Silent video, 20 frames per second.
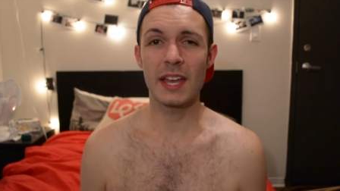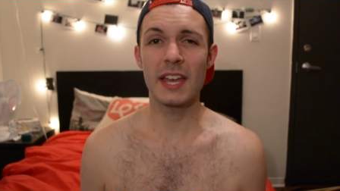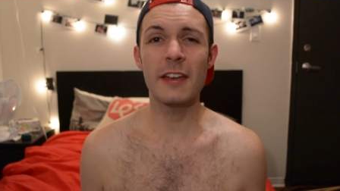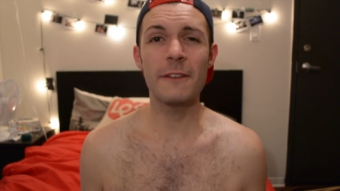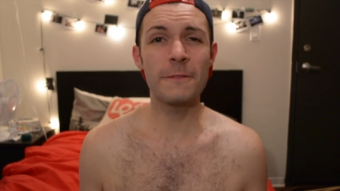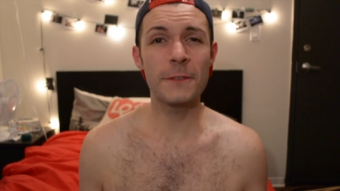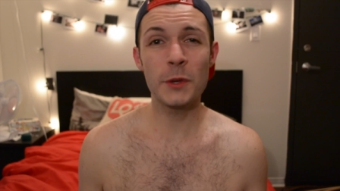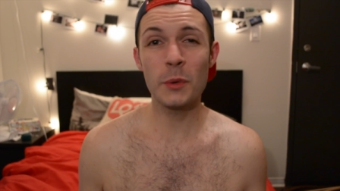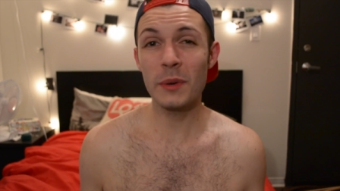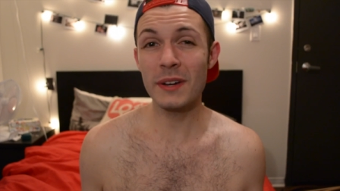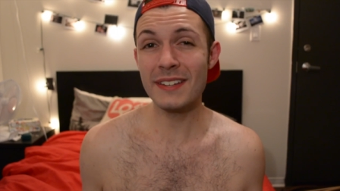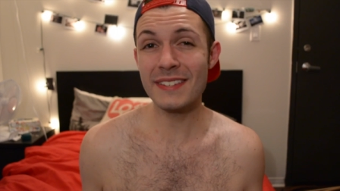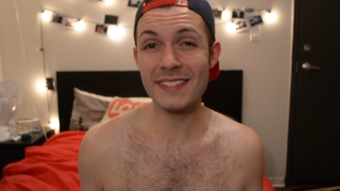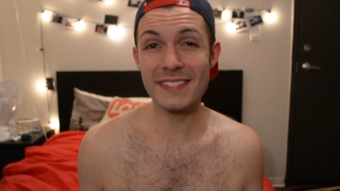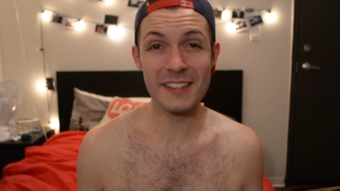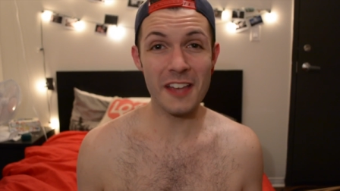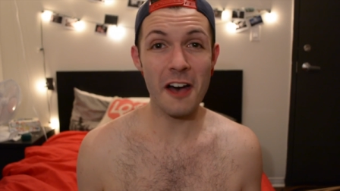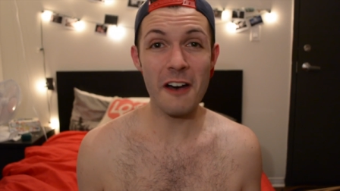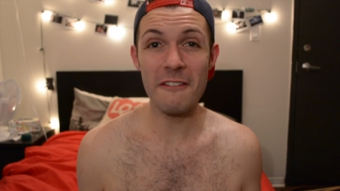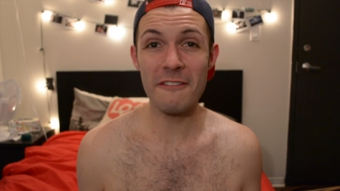If you want to
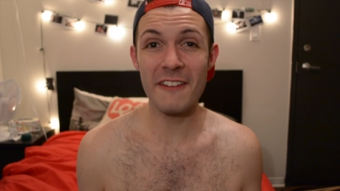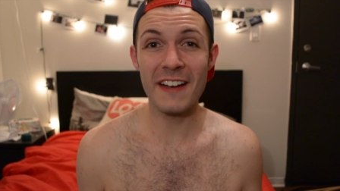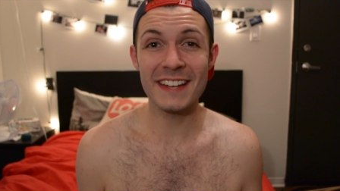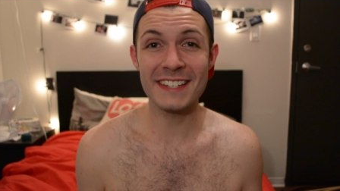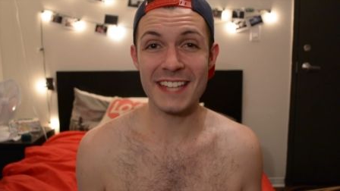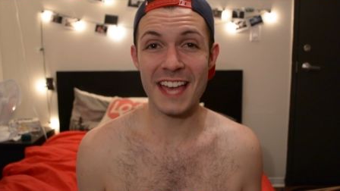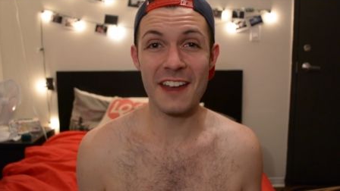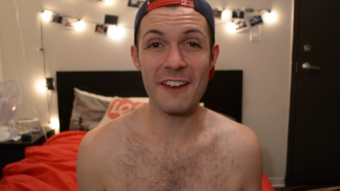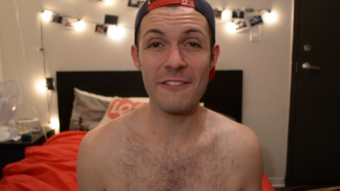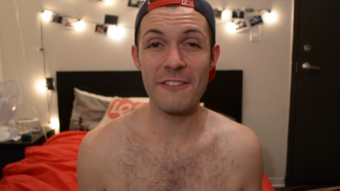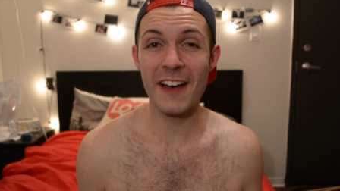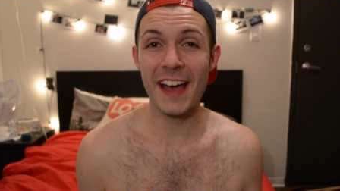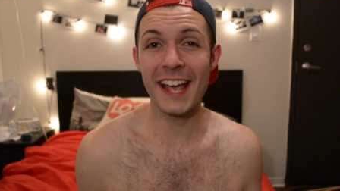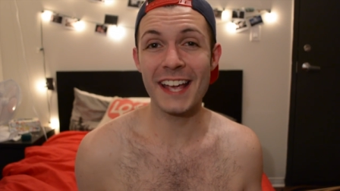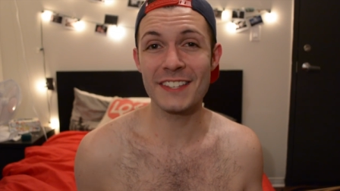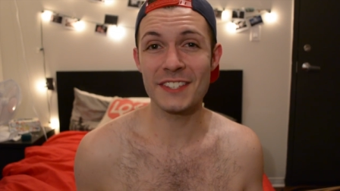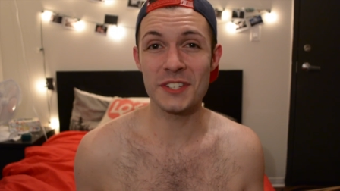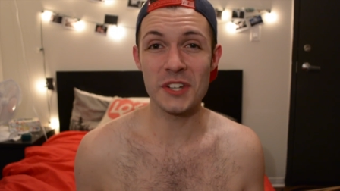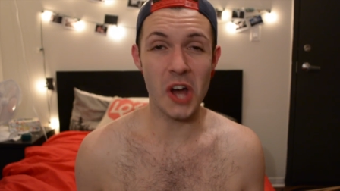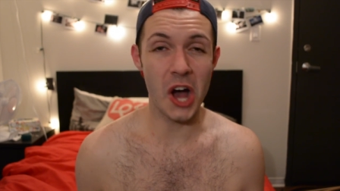self-identify
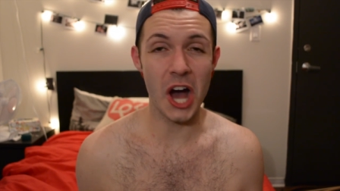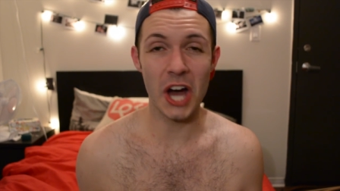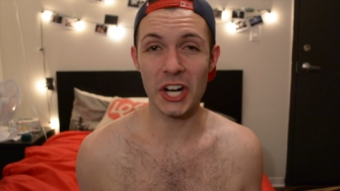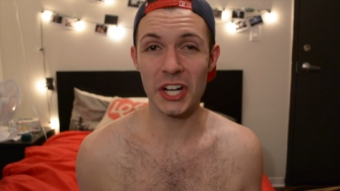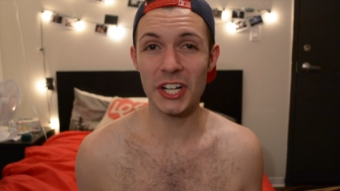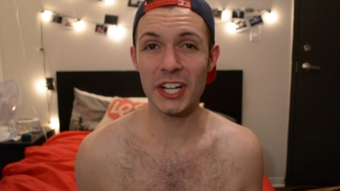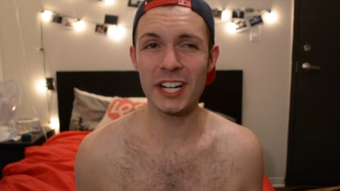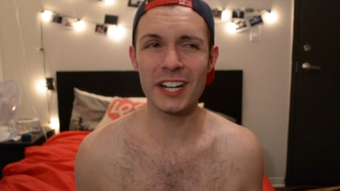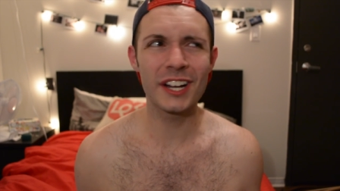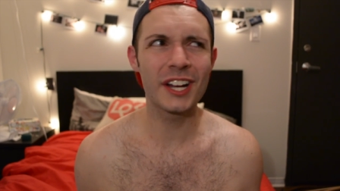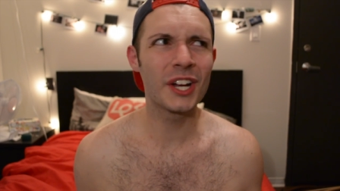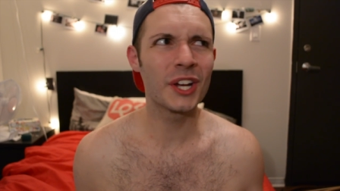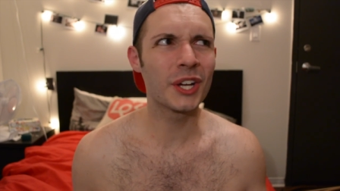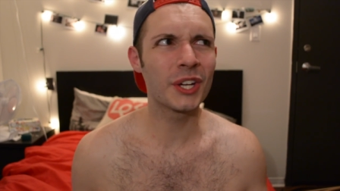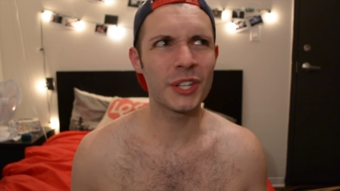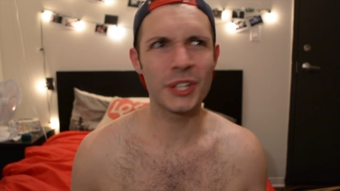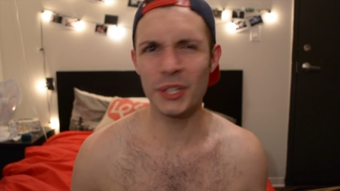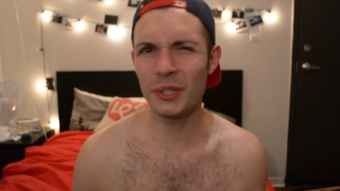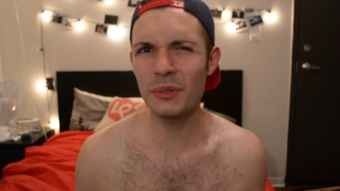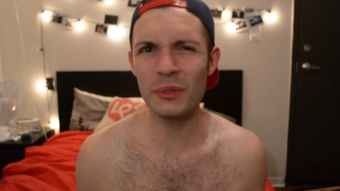as an otter,
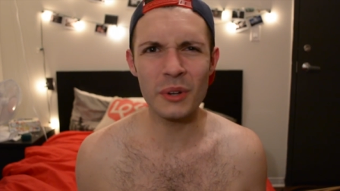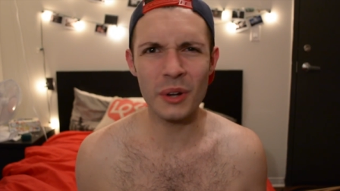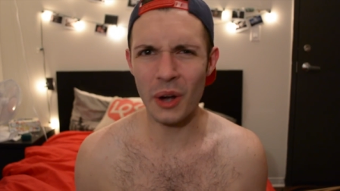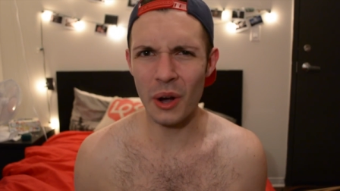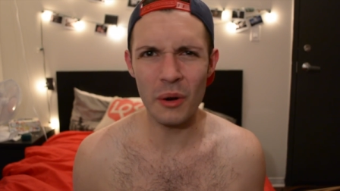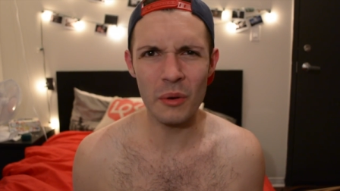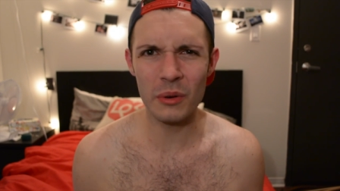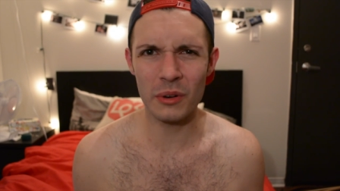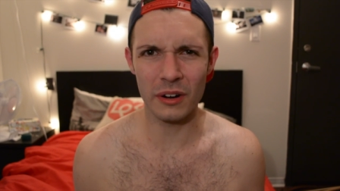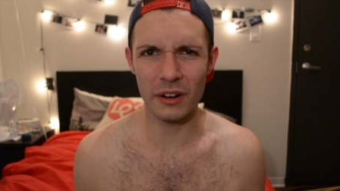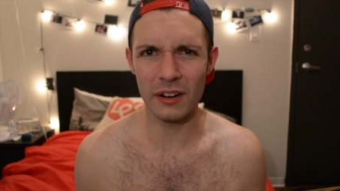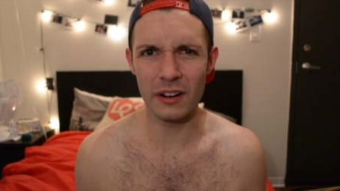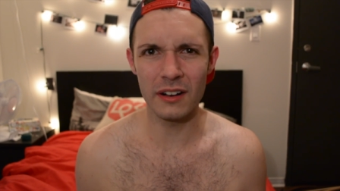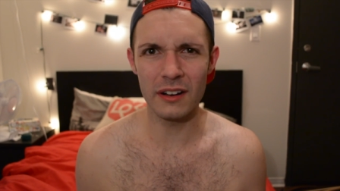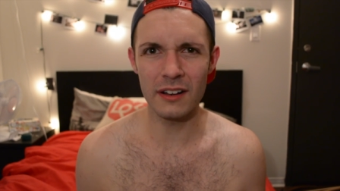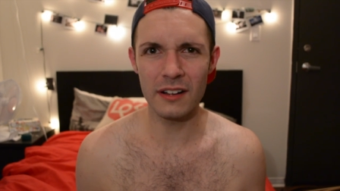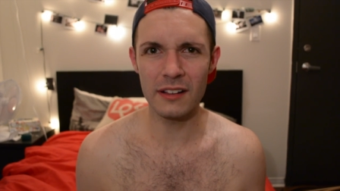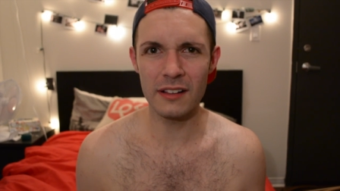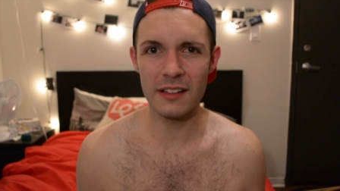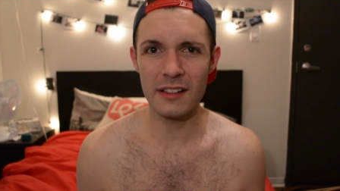you go,
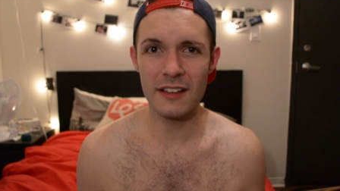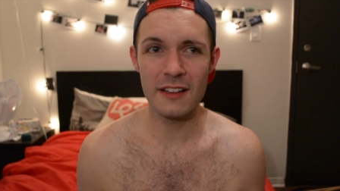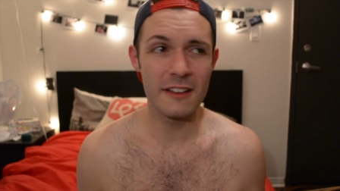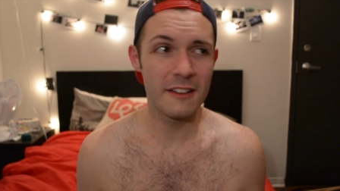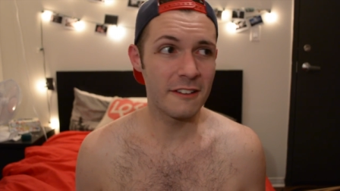girl.